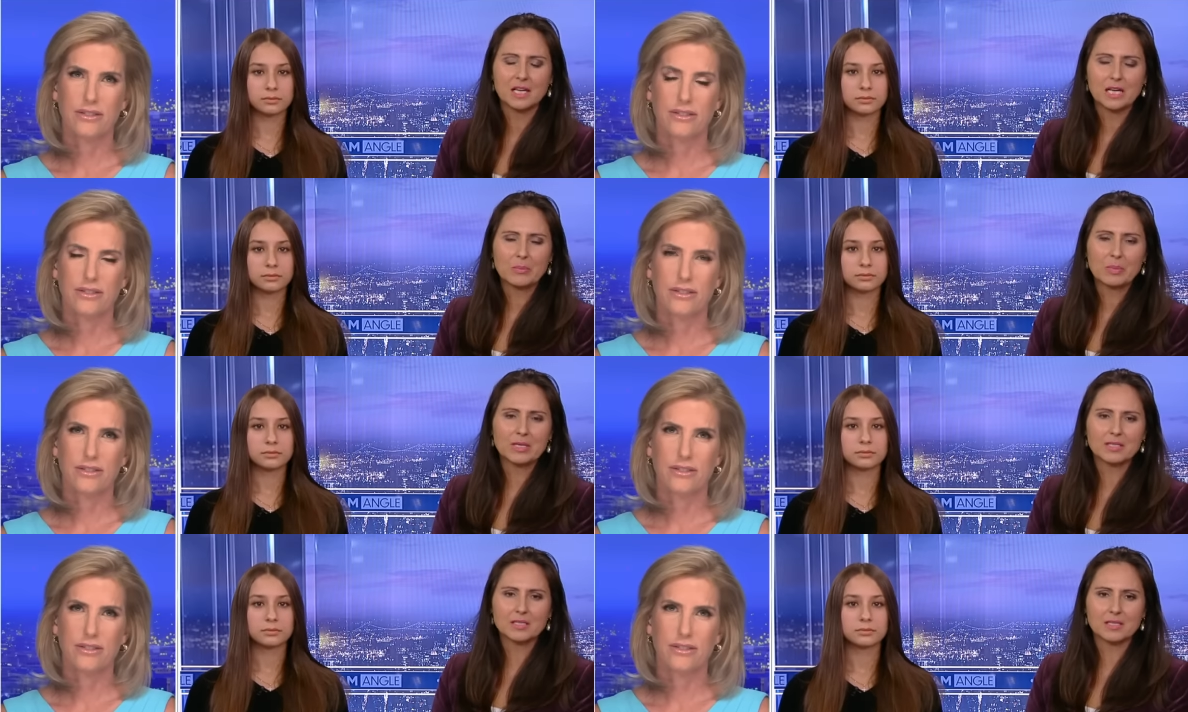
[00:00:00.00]

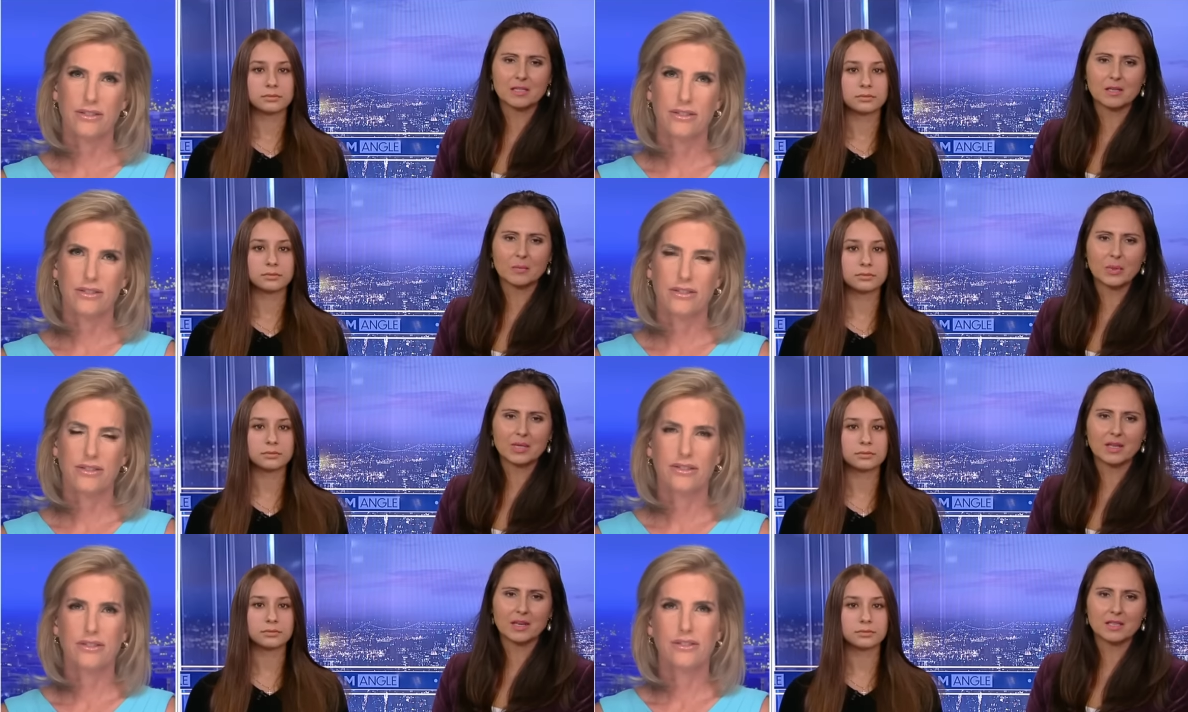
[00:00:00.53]
Speaker 1: But,
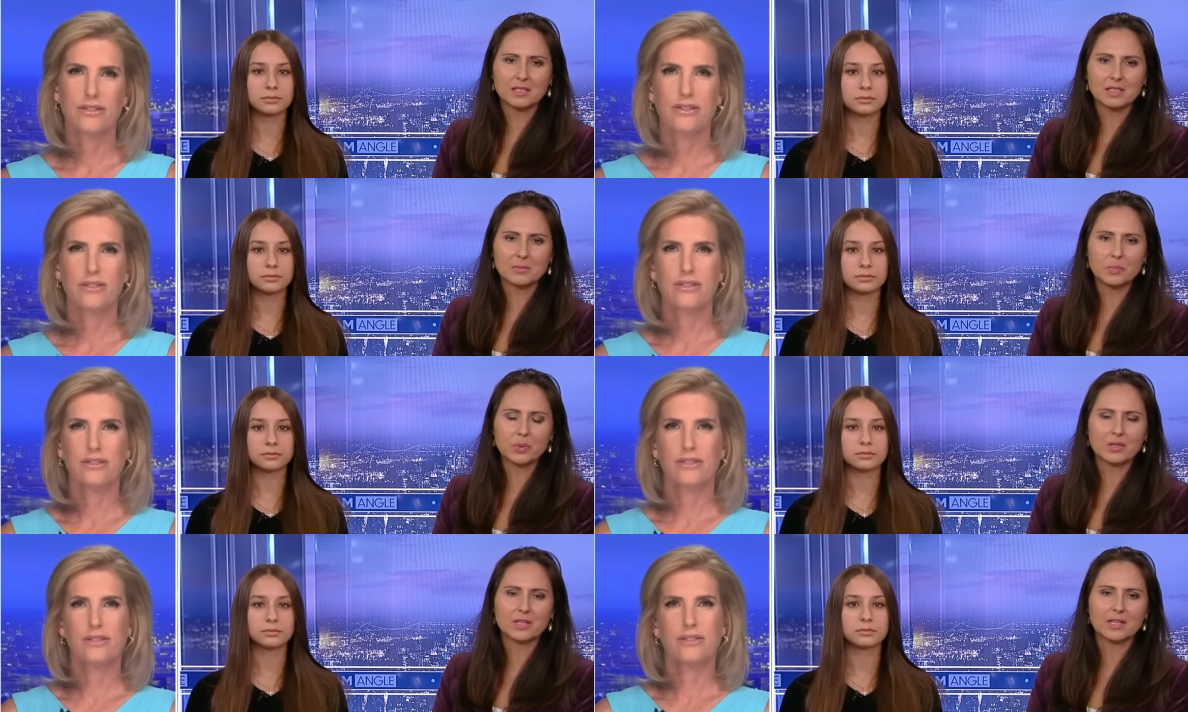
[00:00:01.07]
but as
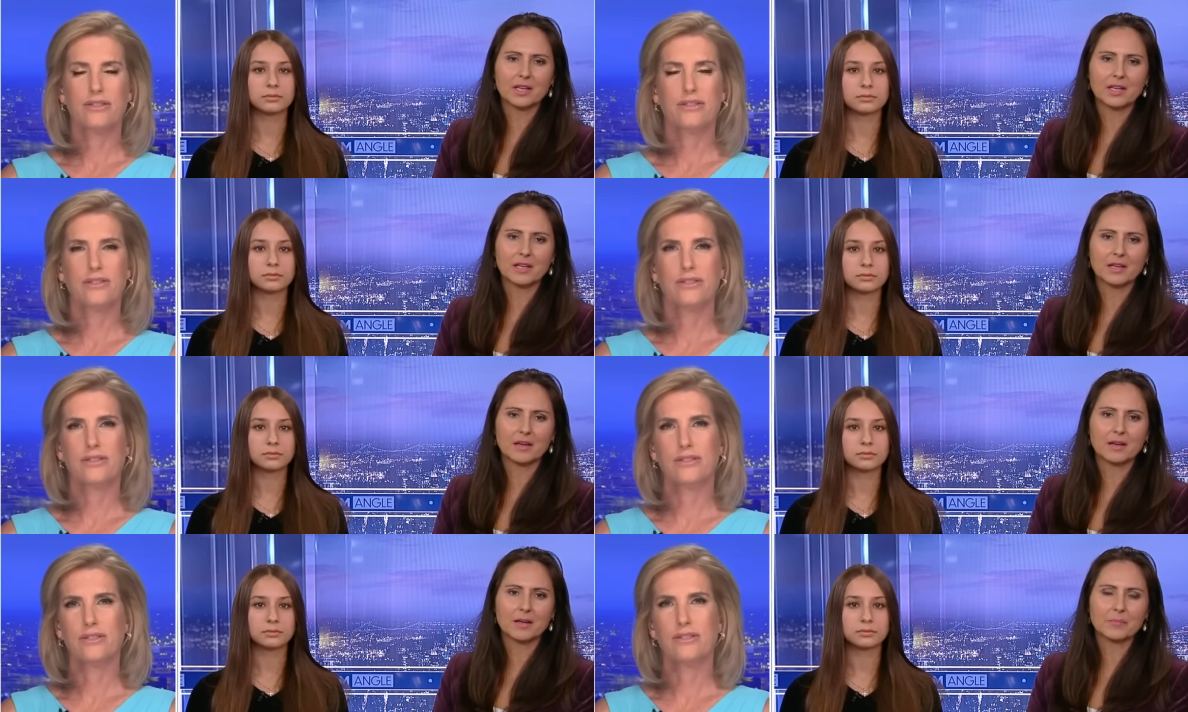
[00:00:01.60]
per the
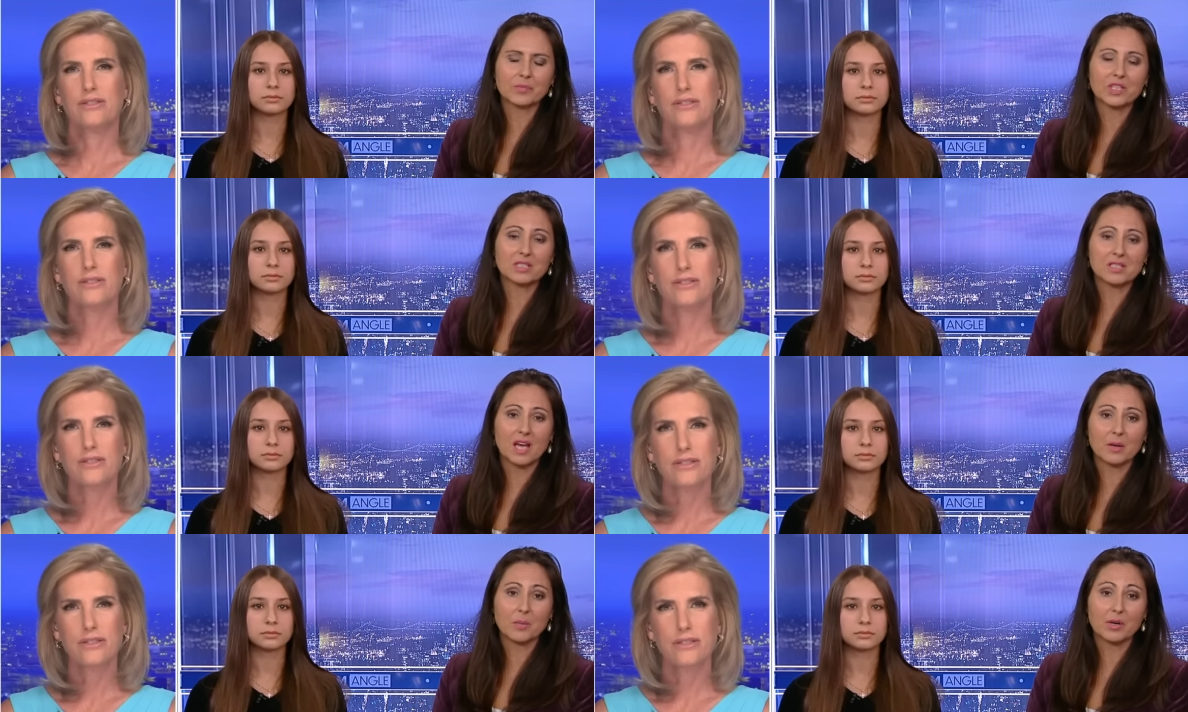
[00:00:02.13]
um,
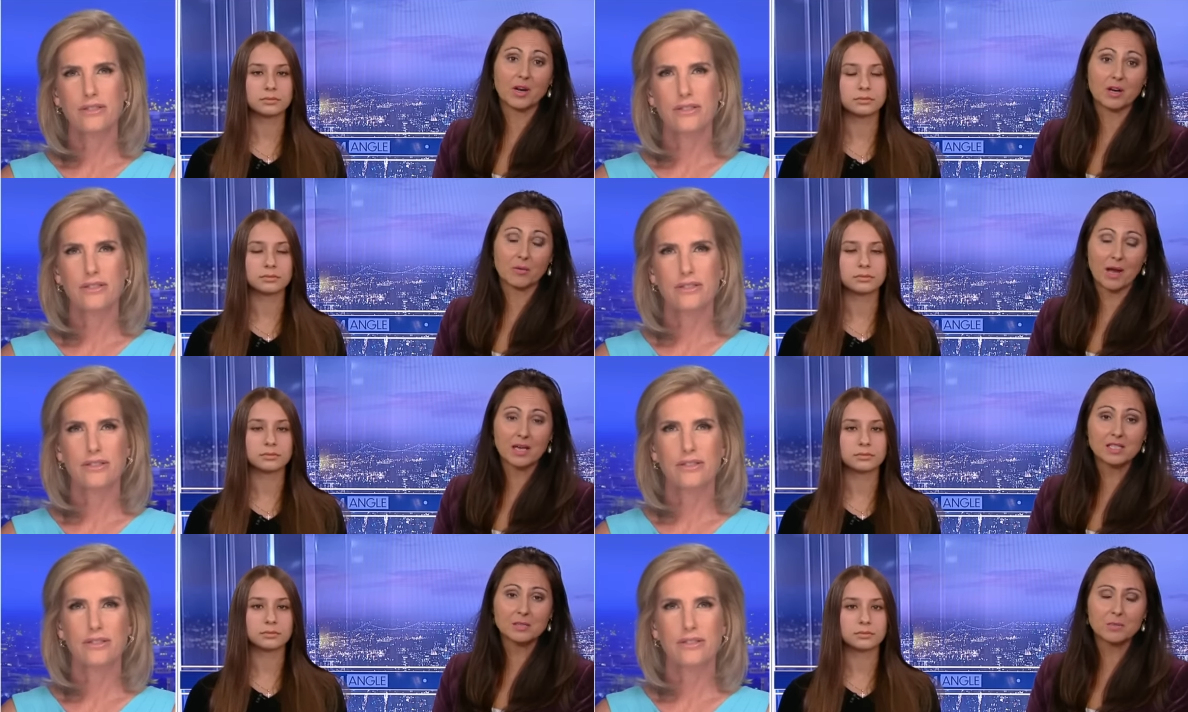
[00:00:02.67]
cyber
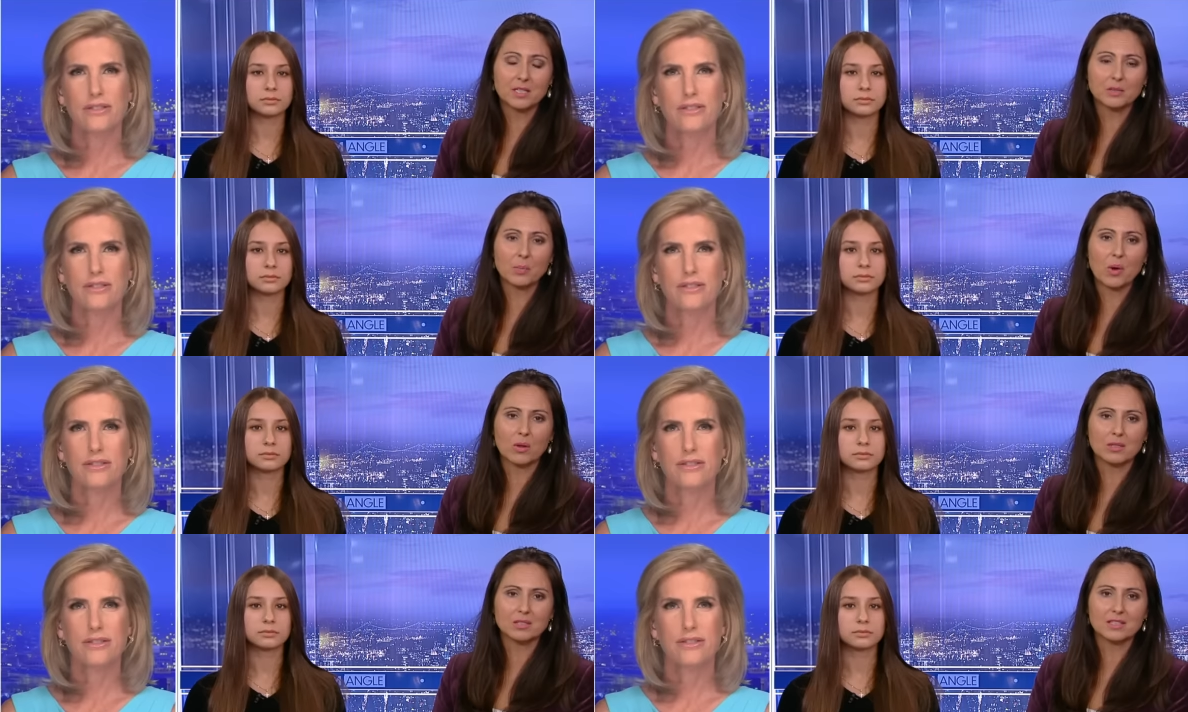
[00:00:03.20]
harassment
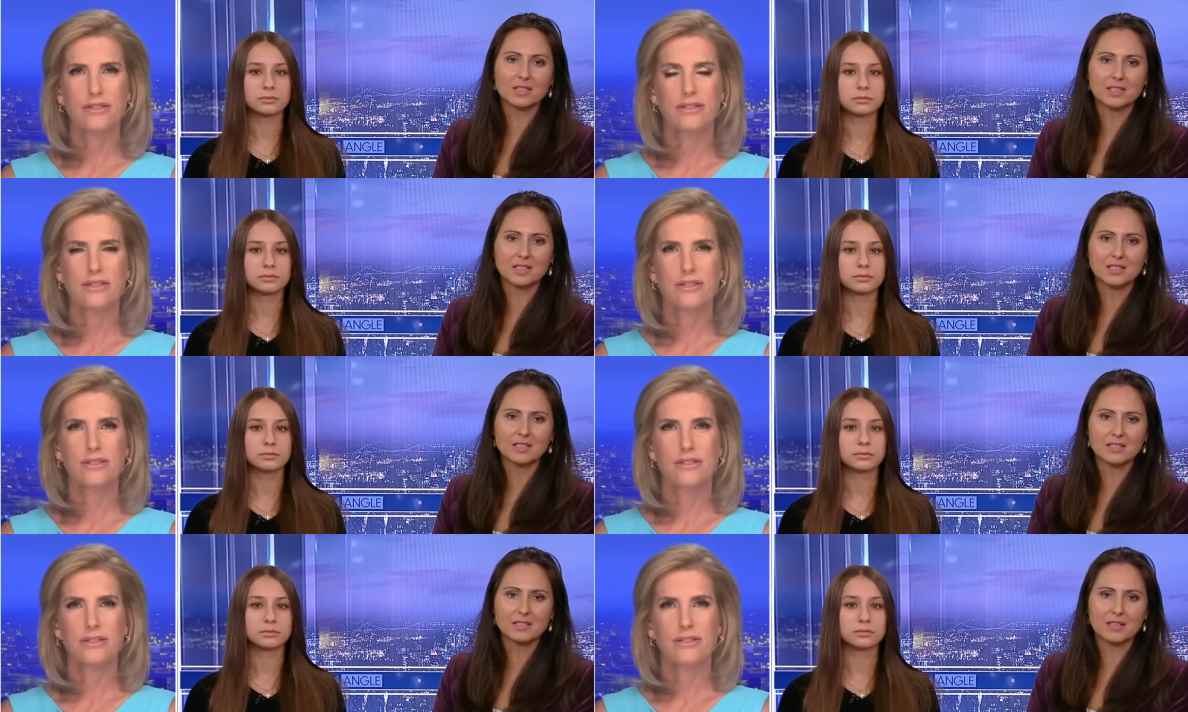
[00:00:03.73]
policies,